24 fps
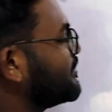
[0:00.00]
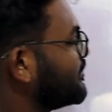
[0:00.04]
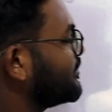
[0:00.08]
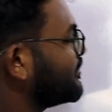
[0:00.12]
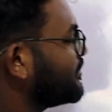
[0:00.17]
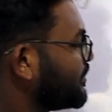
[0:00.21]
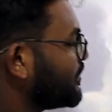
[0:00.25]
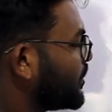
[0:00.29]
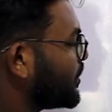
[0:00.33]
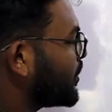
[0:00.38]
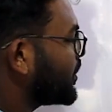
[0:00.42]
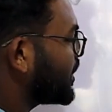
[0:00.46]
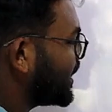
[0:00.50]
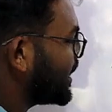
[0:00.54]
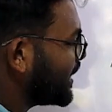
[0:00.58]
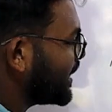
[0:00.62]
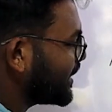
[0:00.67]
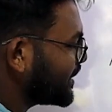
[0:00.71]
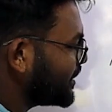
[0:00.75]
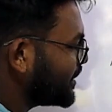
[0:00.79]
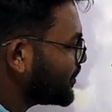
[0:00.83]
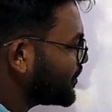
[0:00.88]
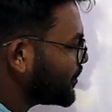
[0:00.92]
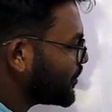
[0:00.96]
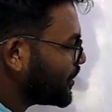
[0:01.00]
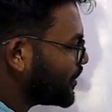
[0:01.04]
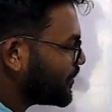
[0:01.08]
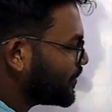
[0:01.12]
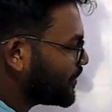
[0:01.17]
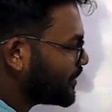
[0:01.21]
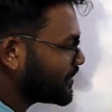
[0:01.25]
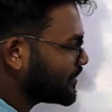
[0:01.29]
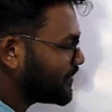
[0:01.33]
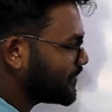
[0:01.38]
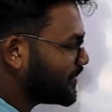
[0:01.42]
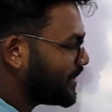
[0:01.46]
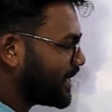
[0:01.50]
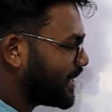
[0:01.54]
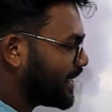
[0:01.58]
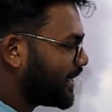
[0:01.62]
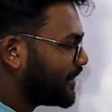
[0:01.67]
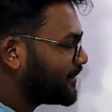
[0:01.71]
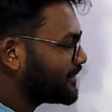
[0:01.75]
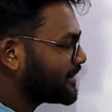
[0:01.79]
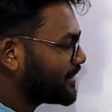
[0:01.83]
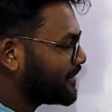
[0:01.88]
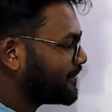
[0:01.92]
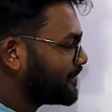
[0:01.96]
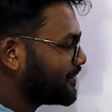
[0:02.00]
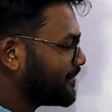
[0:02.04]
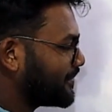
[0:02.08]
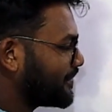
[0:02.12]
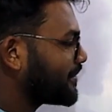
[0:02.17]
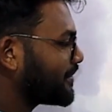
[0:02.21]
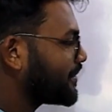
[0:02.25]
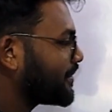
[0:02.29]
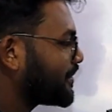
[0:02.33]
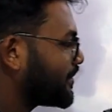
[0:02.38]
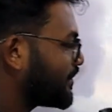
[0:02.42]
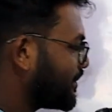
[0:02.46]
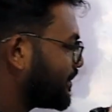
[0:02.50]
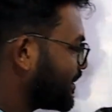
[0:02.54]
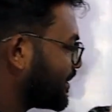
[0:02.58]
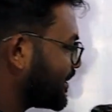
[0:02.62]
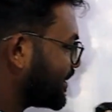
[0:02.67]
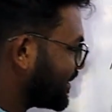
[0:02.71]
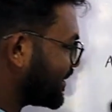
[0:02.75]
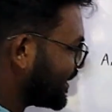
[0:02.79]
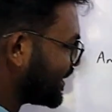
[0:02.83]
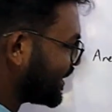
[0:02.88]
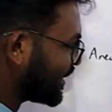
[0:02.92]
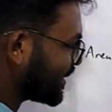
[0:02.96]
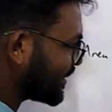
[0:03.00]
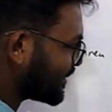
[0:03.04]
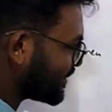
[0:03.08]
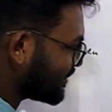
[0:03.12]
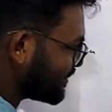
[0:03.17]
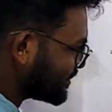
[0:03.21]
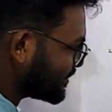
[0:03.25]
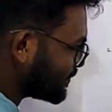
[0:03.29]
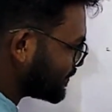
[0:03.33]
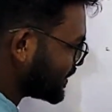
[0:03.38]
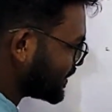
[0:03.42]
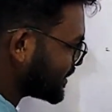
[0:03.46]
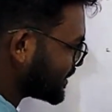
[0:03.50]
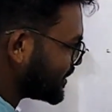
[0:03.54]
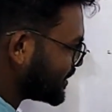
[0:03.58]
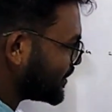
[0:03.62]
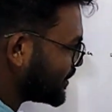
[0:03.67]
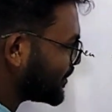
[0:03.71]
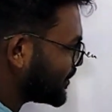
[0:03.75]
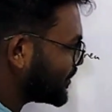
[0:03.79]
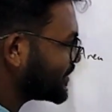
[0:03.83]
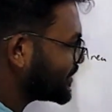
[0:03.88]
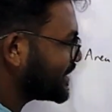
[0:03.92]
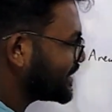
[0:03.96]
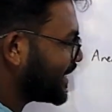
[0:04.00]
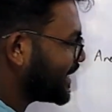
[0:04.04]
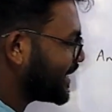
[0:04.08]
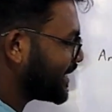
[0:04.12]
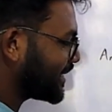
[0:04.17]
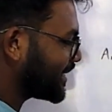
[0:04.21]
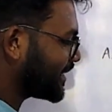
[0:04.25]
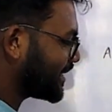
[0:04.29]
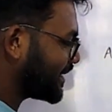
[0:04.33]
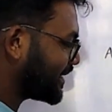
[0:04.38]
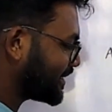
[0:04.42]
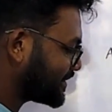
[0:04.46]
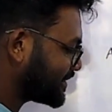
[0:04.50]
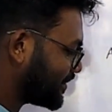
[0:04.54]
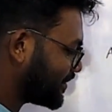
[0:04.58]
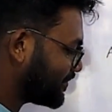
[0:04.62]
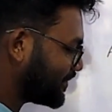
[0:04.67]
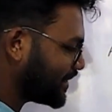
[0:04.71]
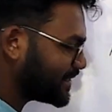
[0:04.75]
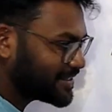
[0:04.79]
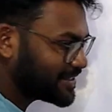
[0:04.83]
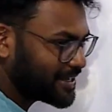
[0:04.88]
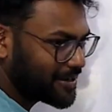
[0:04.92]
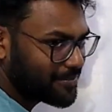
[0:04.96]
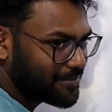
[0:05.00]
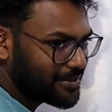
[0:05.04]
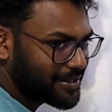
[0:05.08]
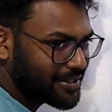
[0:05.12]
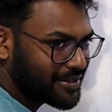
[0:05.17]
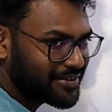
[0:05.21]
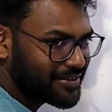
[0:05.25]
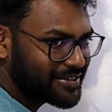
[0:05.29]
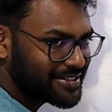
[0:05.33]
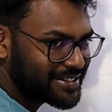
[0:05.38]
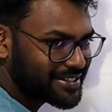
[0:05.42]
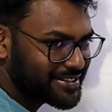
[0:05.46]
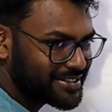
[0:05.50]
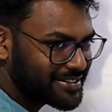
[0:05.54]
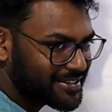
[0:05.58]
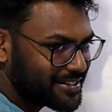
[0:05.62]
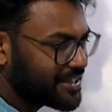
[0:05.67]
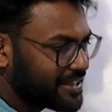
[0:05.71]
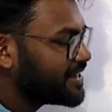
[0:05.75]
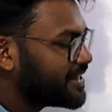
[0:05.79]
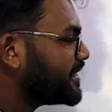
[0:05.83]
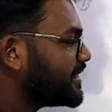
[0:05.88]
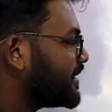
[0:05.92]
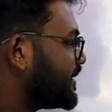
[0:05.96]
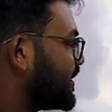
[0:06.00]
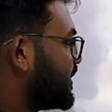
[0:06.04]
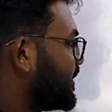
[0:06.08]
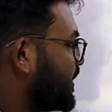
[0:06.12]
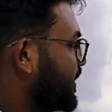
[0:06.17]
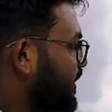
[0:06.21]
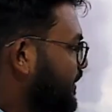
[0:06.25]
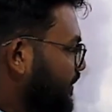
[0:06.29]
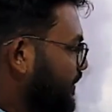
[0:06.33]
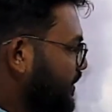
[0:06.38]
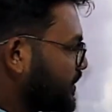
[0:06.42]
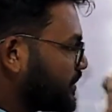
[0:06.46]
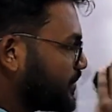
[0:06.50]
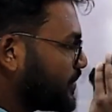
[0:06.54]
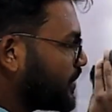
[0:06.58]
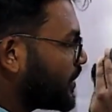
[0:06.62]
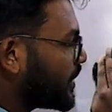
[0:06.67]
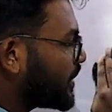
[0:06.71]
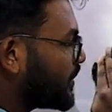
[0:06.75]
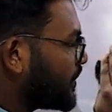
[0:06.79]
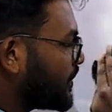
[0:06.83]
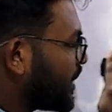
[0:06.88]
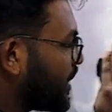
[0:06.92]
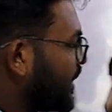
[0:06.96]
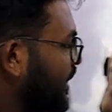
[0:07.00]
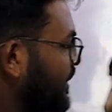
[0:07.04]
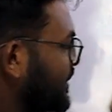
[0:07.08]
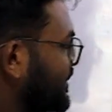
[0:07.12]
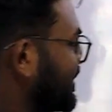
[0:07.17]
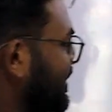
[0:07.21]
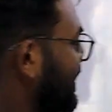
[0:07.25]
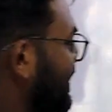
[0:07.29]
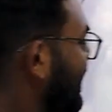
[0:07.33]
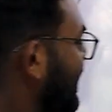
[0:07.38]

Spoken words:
not like the O levels. We have some like special notes and some example questions. Likewise, you can't see